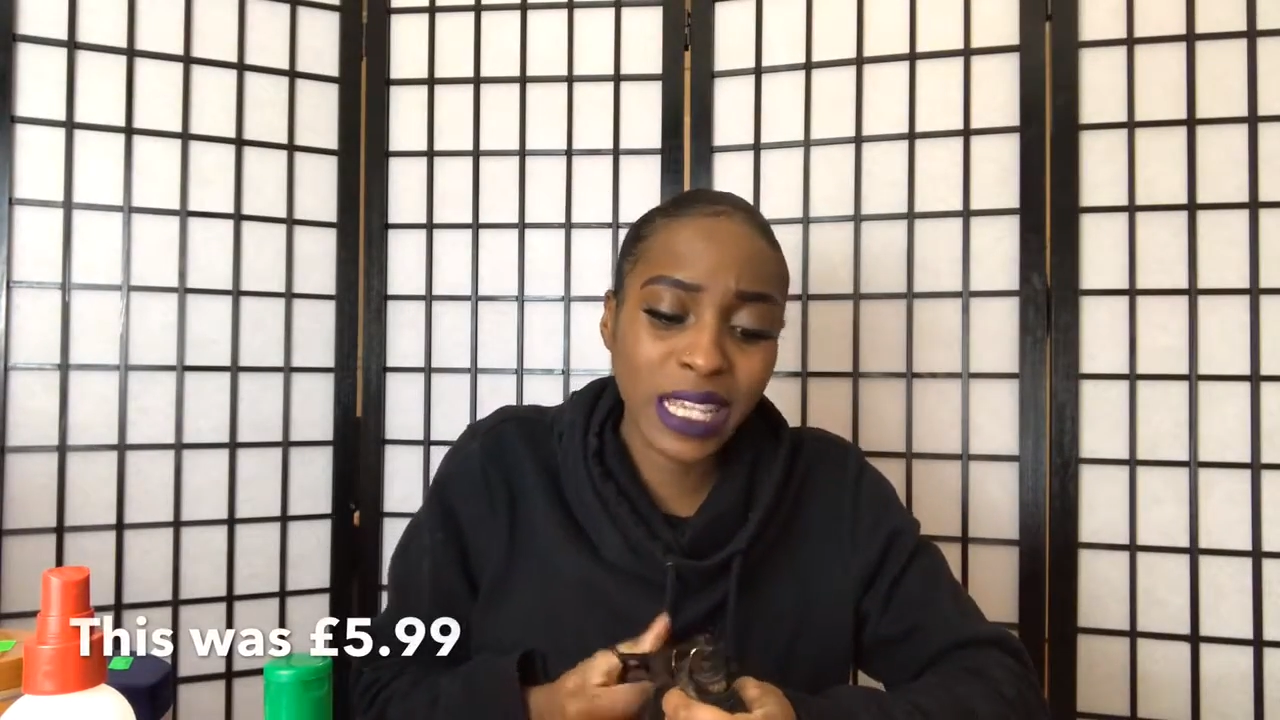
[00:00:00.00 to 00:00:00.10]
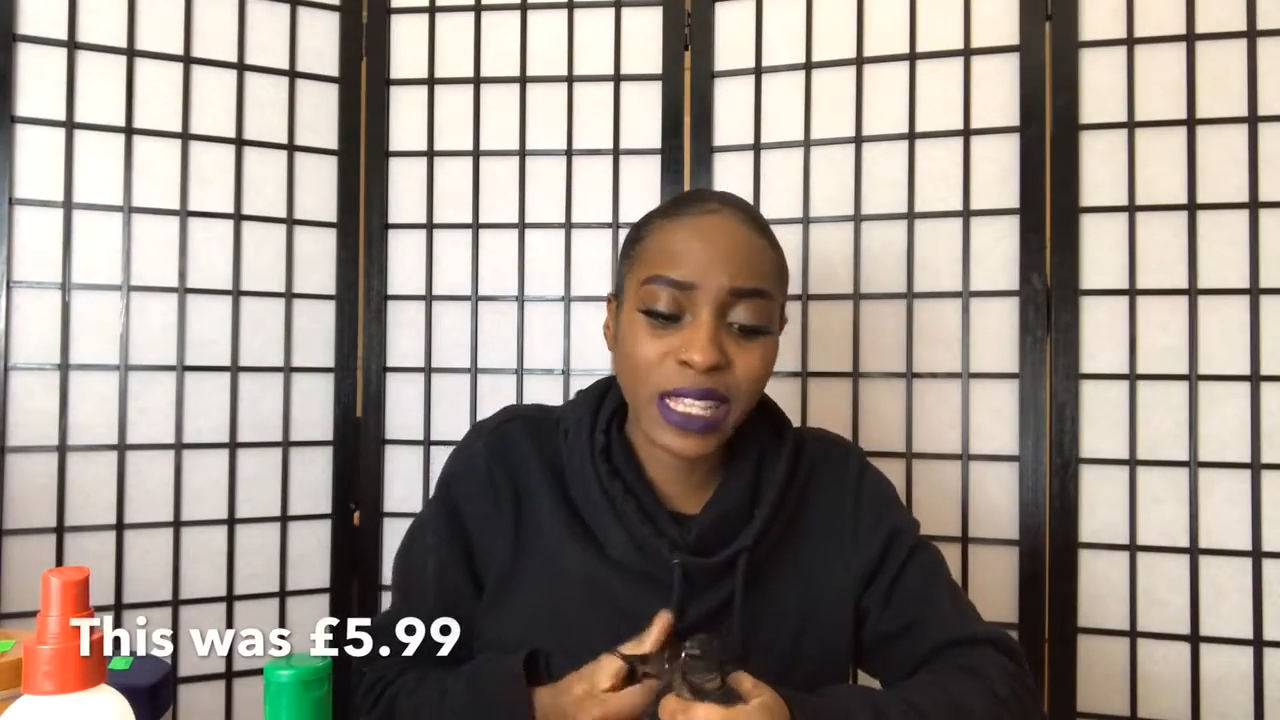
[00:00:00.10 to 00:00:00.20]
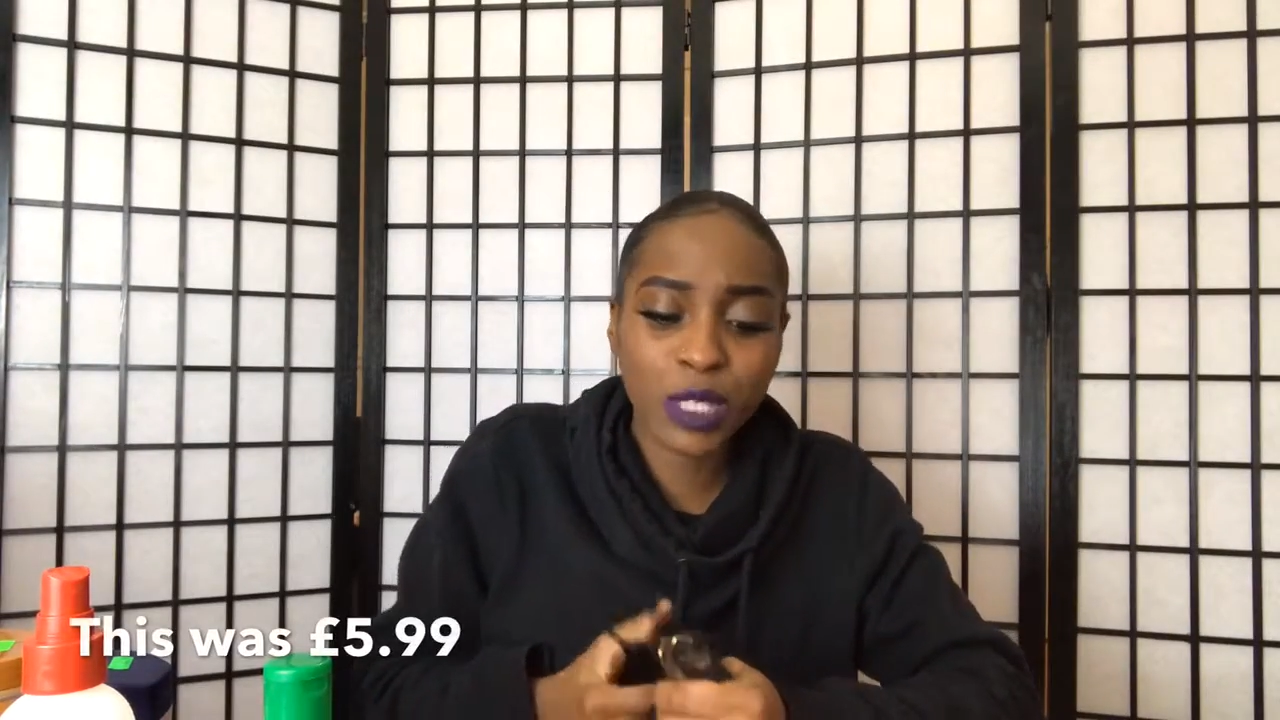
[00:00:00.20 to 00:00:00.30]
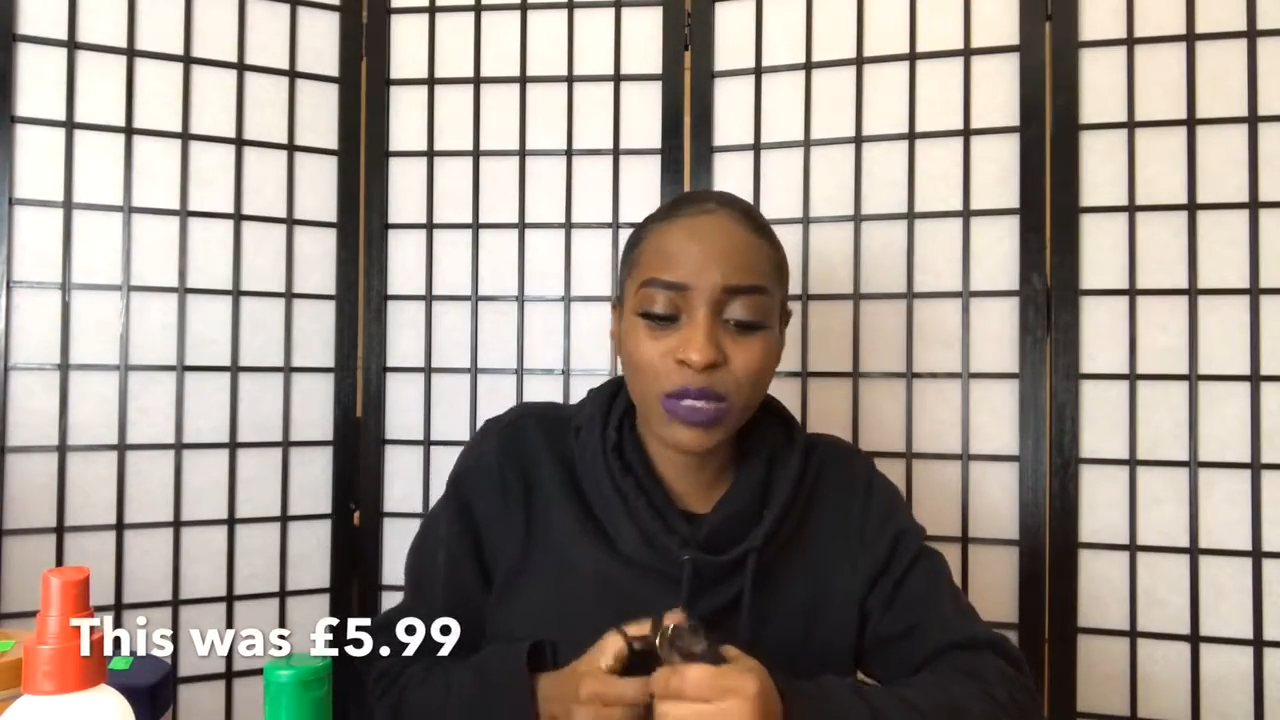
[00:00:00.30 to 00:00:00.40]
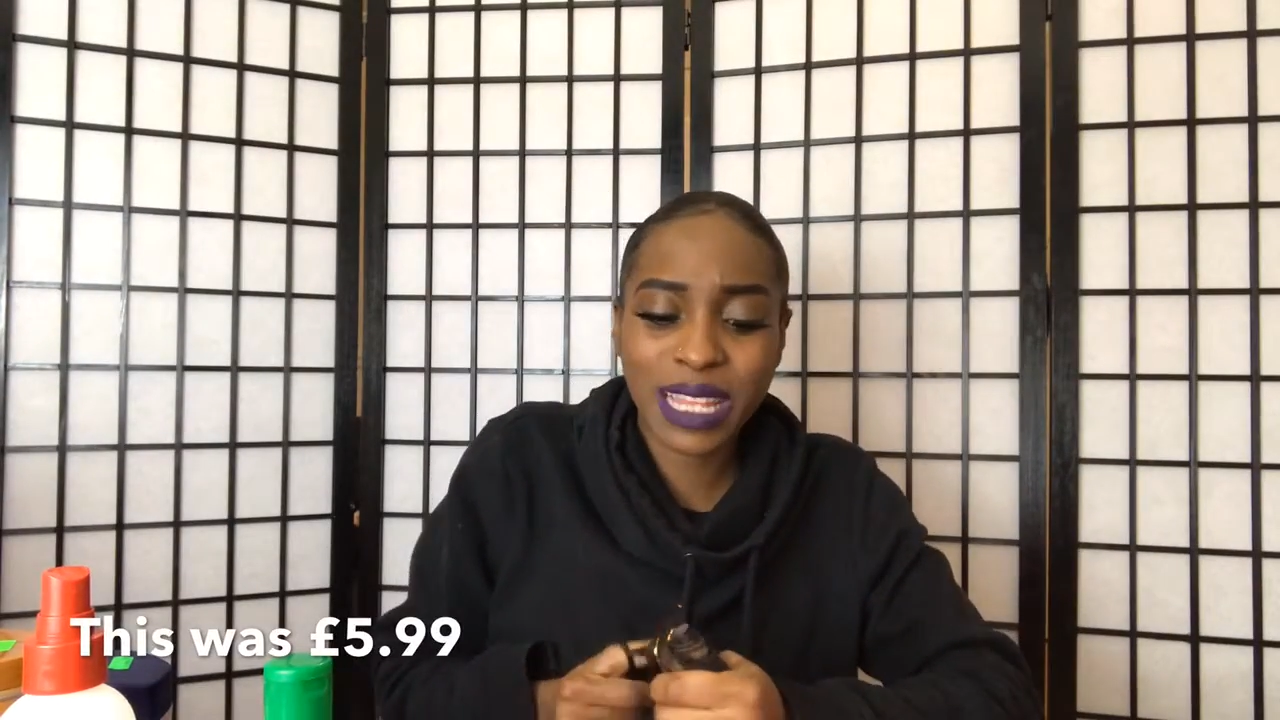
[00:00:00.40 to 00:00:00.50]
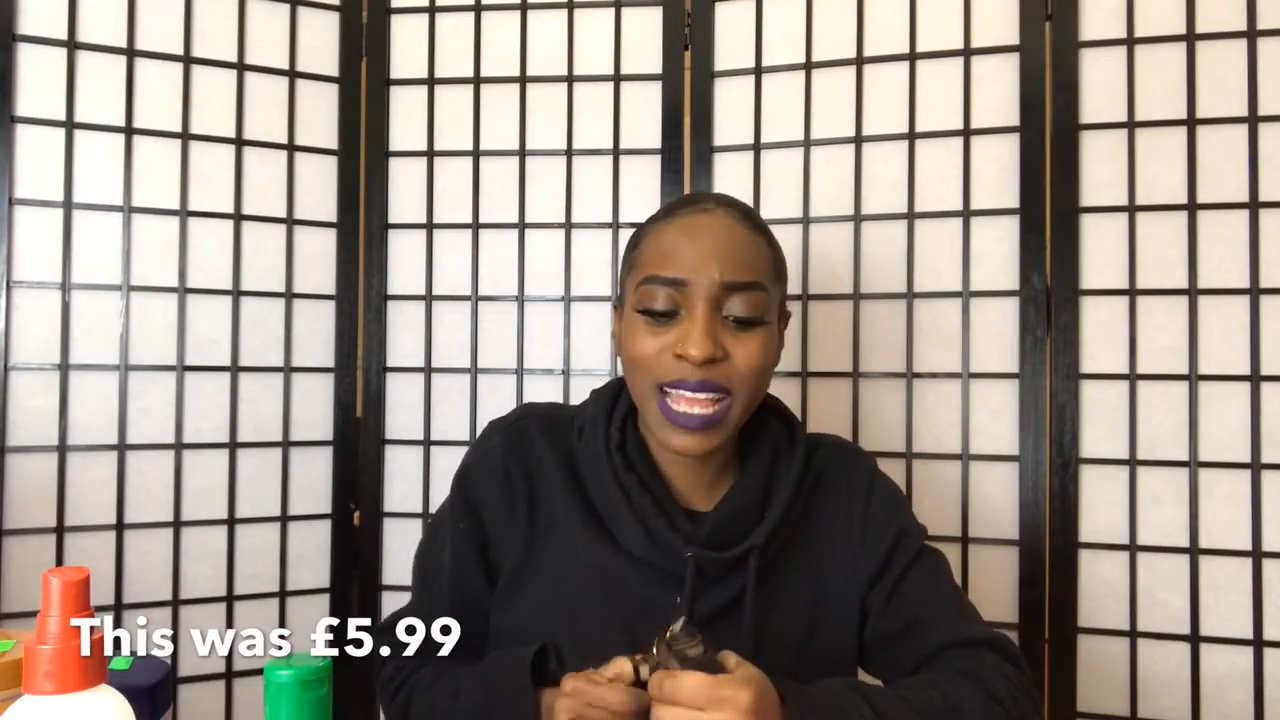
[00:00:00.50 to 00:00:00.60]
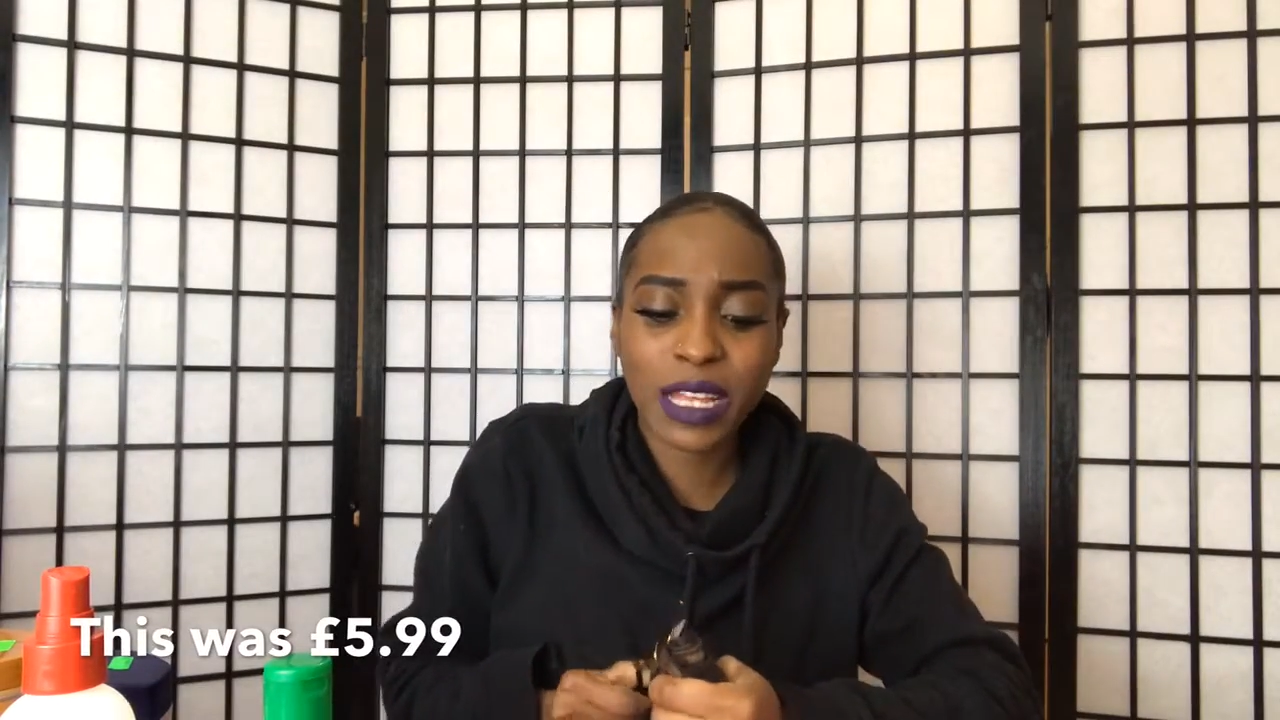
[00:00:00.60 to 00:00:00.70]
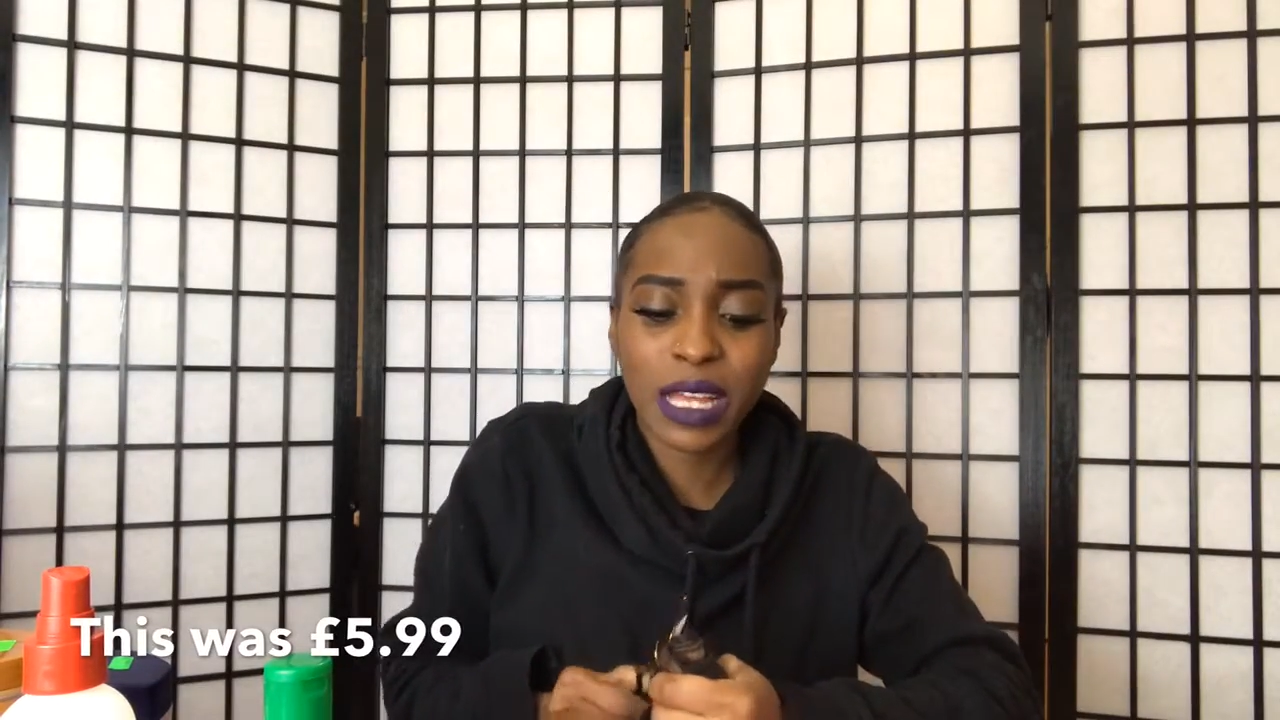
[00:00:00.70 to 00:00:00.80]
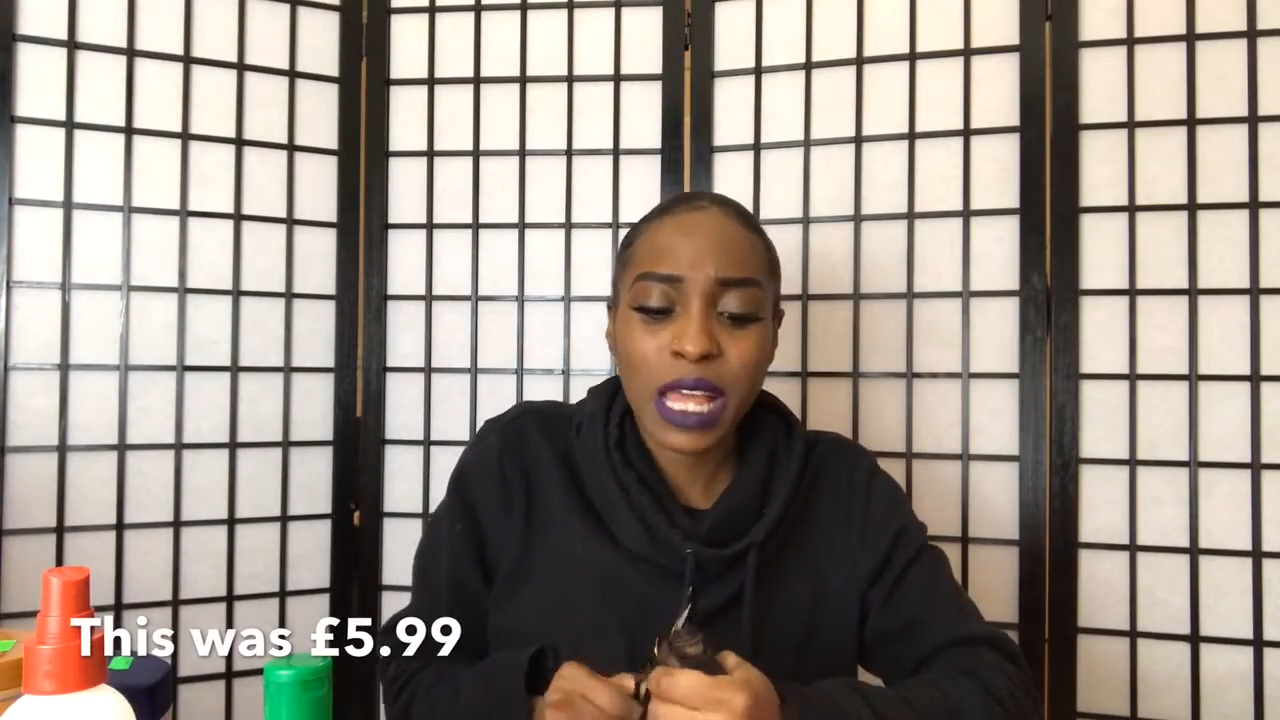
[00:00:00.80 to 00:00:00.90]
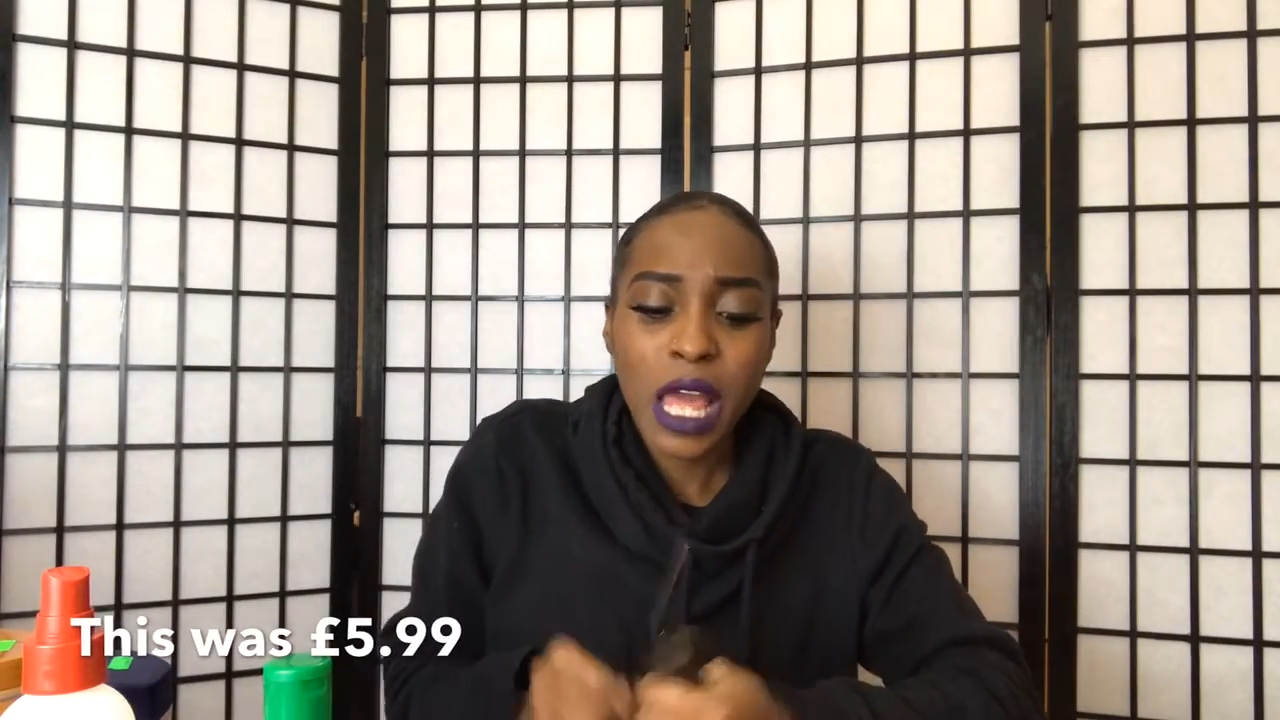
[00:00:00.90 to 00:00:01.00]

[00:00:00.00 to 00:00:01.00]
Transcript: and this was like